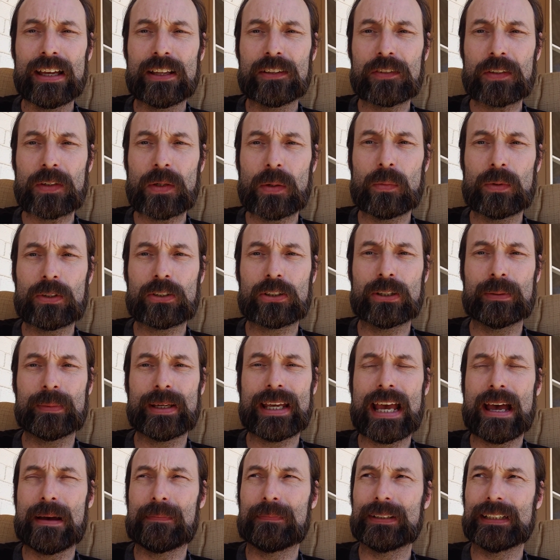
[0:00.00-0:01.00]
So what's going to
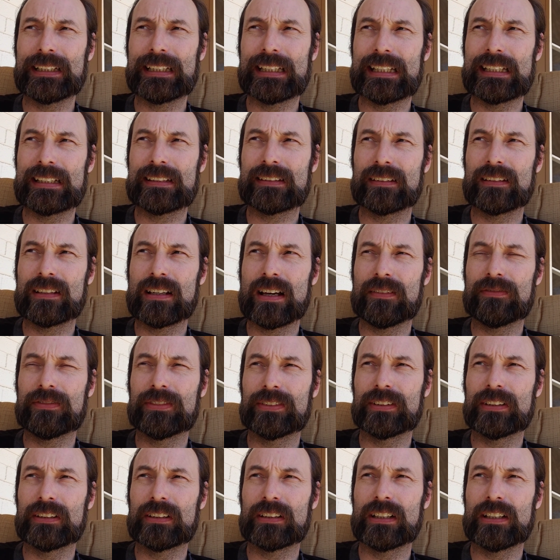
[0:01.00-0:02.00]
be happening is the
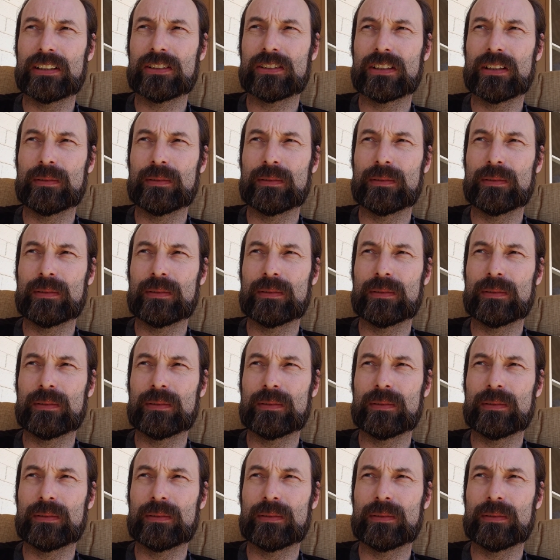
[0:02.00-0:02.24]
governor is